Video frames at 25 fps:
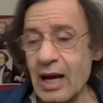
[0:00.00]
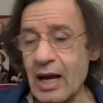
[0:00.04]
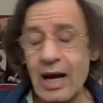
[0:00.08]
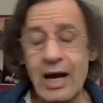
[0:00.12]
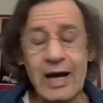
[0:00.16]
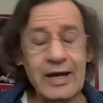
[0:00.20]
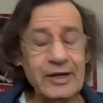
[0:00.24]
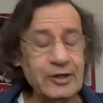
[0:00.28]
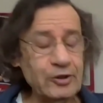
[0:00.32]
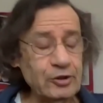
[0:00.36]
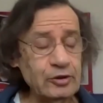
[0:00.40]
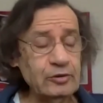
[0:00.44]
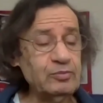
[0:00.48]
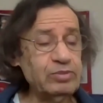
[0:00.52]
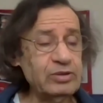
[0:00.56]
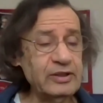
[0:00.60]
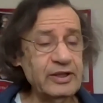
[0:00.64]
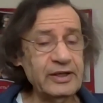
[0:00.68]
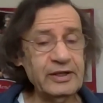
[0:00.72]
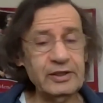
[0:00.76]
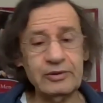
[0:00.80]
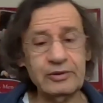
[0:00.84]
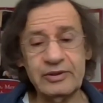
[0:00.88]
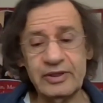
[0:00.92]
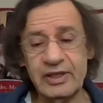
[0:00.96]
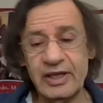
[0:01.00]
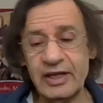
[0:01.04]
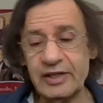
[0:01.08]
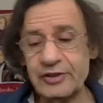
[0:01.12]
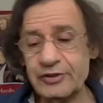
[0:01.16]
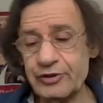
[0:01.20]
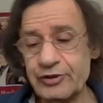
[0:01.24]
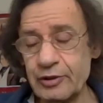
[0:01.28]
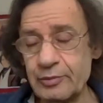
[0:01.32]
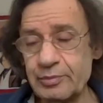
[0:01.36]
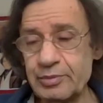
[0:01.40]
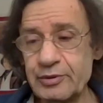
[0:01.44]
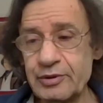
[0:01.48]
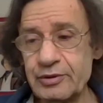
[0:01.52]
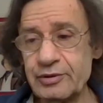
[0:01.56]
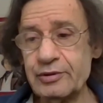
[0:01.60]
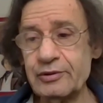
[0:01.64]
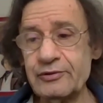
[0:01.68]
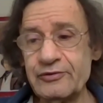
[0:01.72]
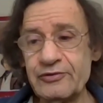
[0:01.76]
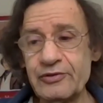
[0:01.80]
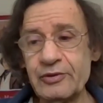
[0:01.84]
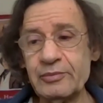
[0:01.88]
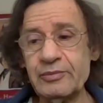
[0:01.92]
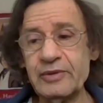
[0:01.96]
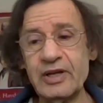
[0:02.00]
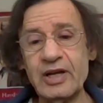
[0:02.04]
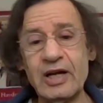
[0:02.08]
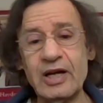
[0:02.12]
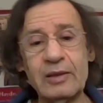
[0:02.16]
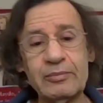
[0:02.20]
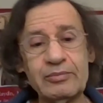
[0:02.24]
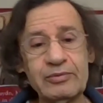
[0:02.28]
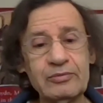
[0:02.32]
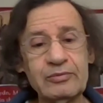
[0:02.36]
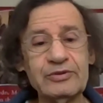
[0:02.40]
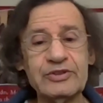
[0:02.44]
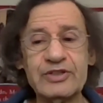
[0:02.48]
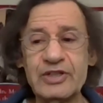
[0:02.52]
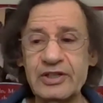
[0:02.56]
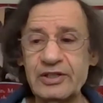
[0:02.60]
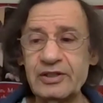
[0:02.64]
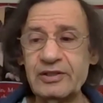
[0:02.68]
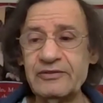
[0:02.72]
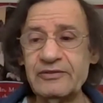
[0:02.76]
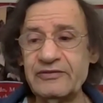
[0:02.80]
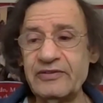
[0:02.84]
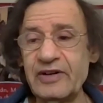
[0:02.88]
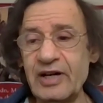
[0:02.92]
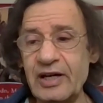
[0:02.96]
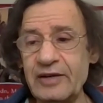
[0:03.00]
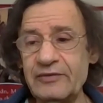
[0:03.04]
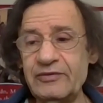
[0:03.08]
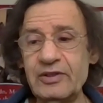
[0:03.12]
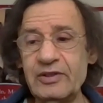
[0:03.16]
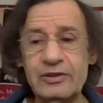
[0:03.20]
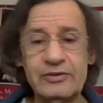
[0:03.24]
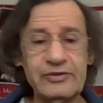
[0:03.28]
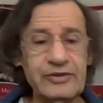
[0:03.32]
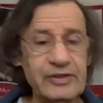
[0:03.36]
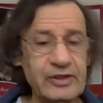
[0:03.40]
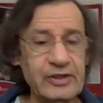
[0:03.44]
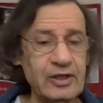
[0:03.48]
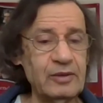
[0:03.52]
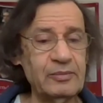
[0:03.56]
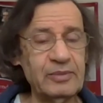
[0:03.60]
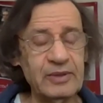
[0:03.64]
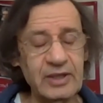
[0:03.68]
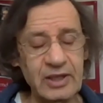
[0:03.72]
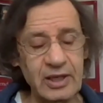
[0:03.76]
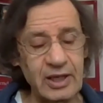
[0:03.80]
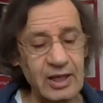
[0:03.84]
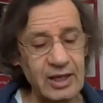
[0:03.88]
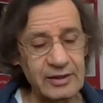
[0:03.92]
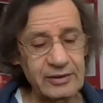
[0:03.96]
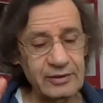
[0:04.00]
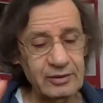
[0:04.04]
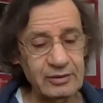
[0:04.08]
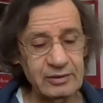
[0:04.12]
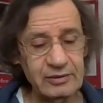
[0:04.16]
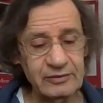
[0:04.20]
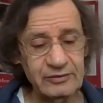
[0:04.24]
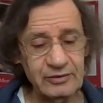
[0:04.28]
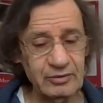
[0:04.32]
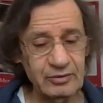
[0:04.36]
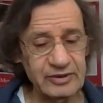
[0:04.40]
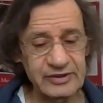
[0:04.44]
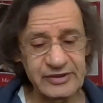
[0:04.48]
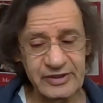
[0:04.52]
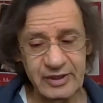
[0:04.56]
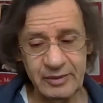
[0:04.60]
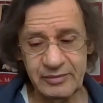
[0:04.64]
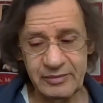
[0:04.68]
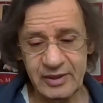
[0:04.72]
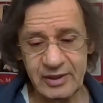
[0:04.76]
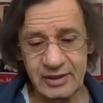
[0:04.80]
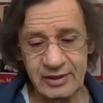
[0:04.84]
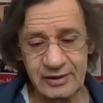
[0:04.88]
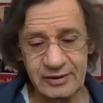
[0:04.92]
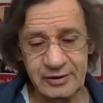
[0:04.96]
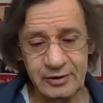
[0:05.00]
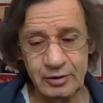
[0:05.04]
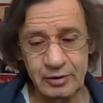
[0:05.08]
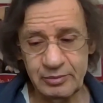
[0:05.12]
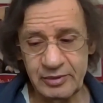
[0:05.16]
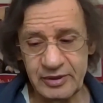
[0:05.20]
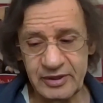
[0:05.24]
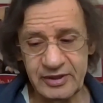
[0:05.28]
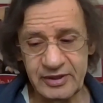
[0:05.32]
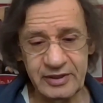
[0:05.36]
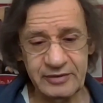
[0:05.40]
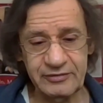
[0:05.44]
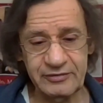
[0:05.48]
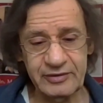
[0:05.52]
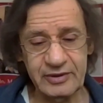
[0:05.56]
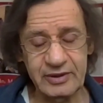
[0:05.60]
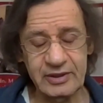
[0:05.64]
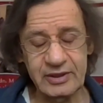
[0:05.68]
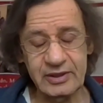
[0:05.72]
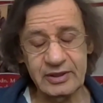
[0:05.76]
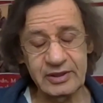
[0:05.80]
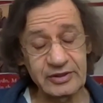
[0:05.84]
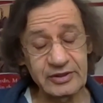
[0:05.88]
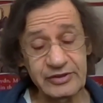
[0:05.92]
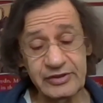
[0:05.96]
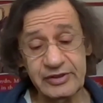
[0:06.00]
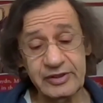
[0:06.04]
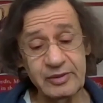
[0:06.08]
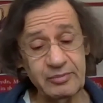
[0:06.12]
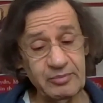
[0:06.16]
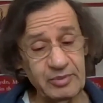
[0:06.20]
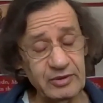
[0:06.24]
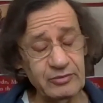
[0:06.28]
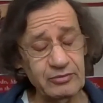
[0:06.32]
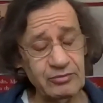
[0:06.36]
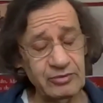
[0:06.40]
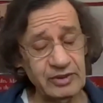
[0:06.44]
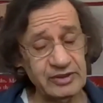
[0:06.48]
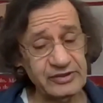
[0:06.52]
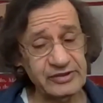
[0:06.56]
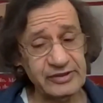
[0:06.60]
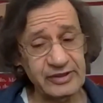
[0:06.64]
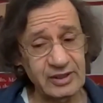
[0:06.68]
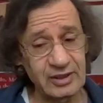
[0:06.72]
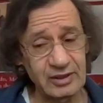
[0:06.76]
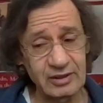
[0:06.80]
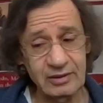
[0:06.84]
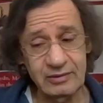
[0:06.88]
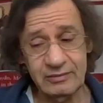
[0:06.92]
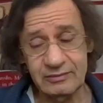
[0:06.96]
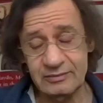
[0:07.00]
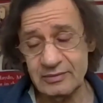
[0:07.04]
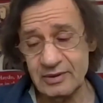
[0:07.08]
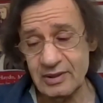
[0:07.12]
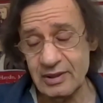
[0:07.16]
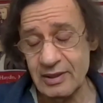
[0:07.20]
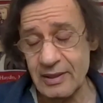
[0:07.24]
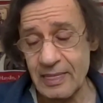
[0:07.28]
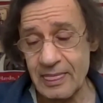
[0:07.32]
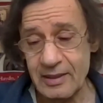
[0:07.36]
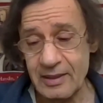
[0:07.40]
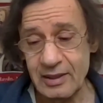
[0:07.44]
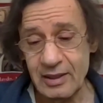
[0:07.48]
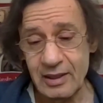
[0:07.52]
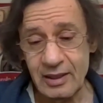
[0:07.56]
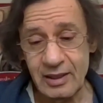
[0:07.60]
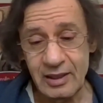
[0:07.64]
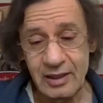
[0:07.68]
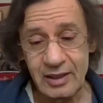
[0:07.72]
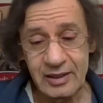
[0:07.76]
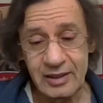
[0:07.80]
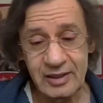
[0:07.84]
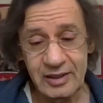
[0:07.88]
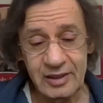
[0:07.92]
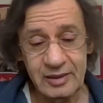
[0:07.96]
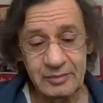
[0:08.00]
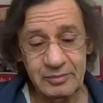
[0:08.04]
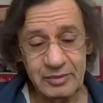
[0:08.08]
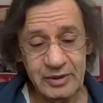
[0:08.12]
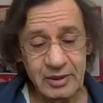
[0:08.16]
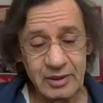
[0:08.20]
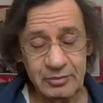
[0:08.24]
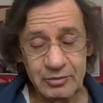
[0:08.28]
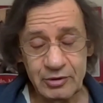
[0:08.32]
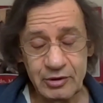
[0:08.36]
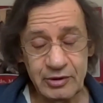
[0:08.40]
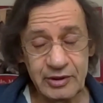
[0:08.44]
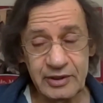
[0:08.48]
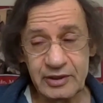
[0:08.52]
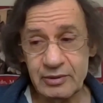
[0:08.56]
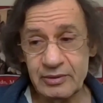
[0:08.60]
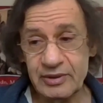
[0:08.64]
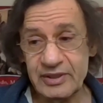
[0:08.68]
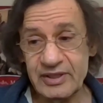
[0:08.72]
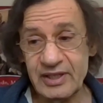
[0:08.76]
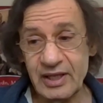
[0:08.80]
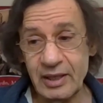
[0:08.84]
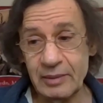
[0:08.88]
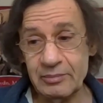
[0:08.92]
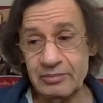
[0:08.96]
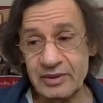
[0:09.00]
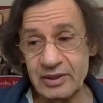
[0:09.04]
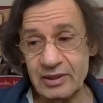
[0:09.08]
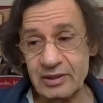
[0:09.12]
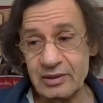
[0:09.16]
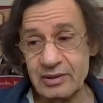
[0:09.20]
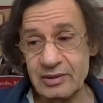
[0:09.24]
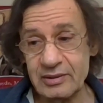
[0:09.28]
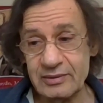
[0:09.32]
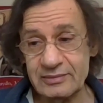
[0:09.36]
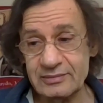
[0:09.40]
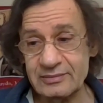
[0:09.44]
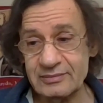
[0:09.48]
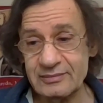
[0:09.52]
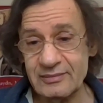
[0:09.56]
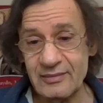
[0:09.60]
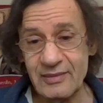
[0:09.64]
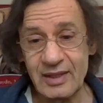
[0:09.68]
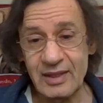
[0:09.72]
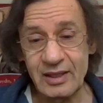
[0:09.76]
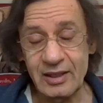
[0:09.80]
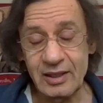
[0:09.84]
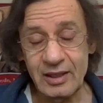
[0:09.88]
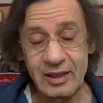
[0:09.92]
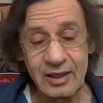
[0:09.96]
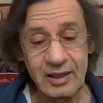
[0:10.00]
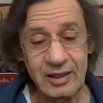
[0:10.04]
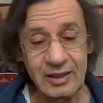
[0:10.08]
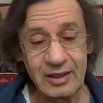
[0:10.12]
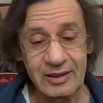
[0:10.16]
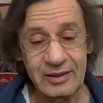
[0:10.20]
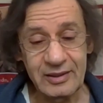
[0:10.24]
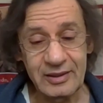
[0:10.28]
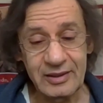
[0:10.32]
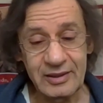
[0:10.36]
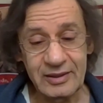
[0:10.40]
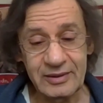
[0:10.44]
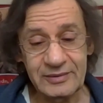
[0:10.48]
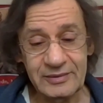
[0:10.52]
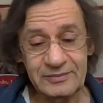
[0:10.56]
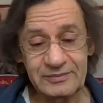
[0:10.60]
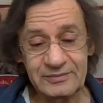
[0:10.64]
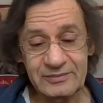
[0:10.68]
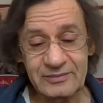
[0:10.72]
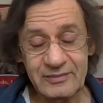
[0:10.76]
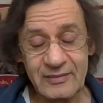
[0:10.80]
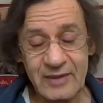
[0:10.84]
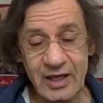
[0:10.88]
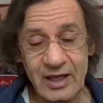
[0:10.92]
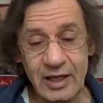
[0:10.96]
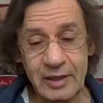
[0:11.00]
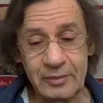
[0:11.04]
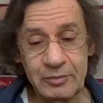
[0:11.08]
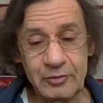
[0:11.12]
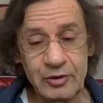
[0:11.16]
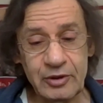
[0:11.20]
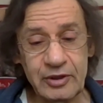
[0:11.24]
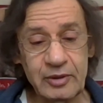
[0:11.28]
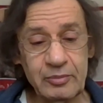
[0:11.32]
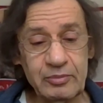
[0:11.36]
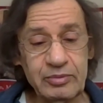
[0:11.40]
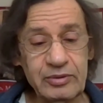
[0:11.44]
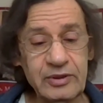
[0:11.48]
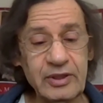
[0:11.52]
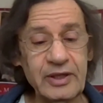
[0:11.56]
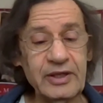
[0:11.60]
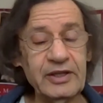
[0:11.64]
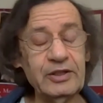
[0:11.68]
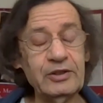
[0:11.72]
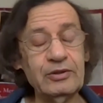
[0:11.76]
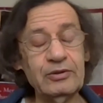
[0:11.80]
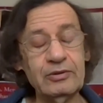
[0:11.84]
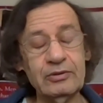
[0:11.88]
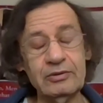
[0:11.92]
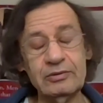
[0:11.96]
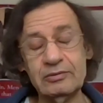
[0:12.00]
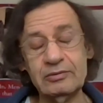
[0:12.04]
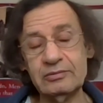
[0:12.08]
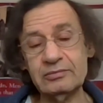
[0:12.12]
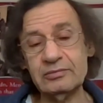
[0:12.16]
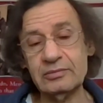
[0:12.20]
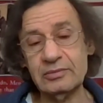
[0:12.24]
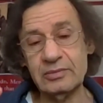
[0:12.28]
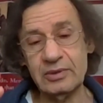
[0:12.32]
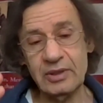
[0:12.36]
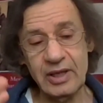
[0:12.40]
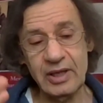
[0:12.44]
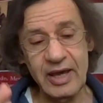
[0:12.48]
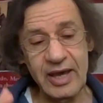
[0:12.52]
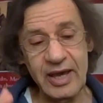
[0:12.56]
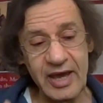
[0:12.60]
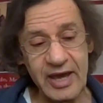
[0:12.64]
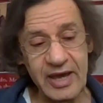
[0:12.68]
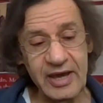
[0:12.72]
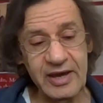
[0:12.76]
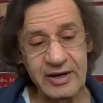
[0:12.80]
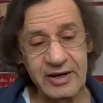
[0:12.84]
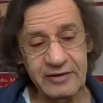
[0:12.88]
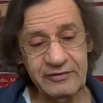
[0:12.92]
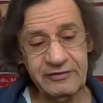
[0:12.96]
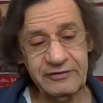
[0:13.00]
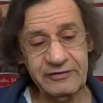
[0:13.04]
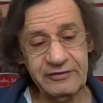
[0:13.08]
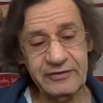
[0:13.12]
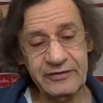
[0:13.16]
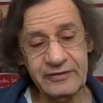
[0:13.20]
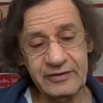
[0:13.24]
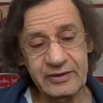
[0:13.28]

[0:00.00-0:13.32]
I could play you an excerpt or two from the opera, which I did 5 years ago, but I thought of doing something a little bit different, and this is a bit risky, but I'm going to attempt it. I'm going to play you half